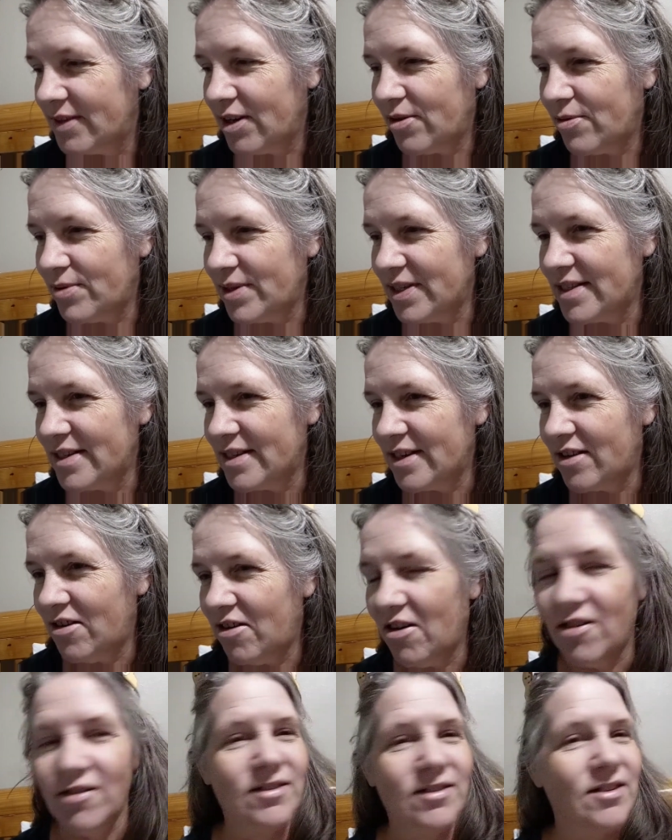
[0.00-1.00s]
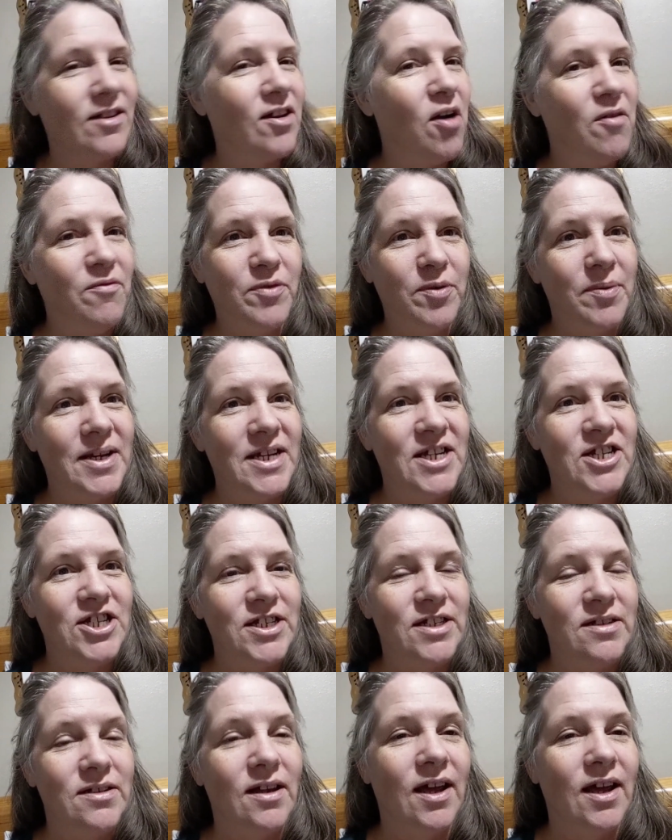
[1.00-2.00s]
oh, what's it called?
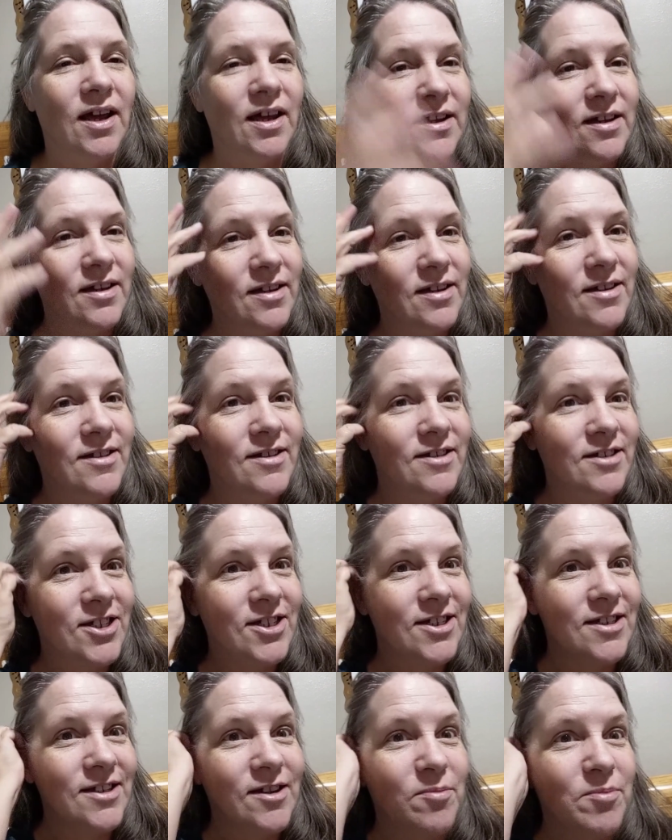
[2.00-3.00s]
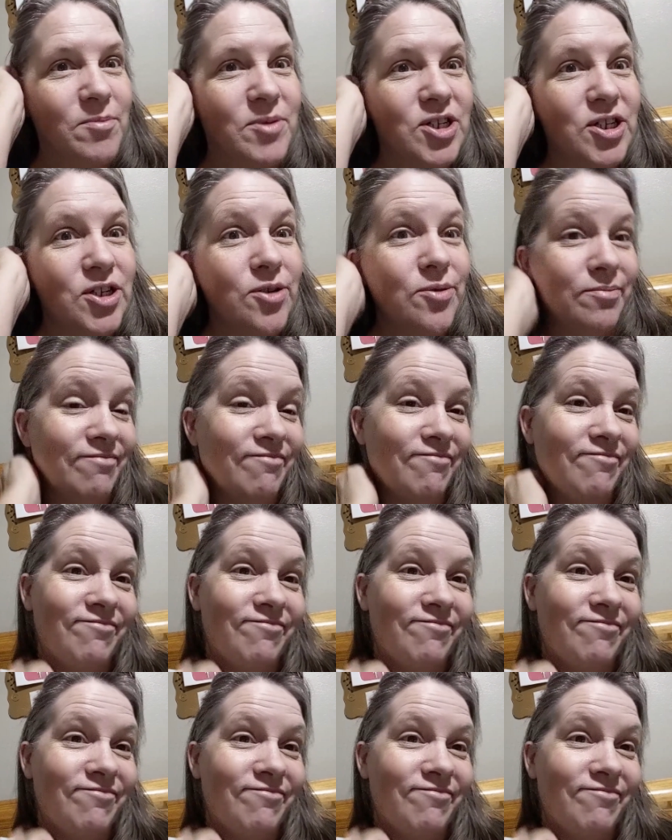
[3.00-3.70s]
Confirmation, and she's a number two.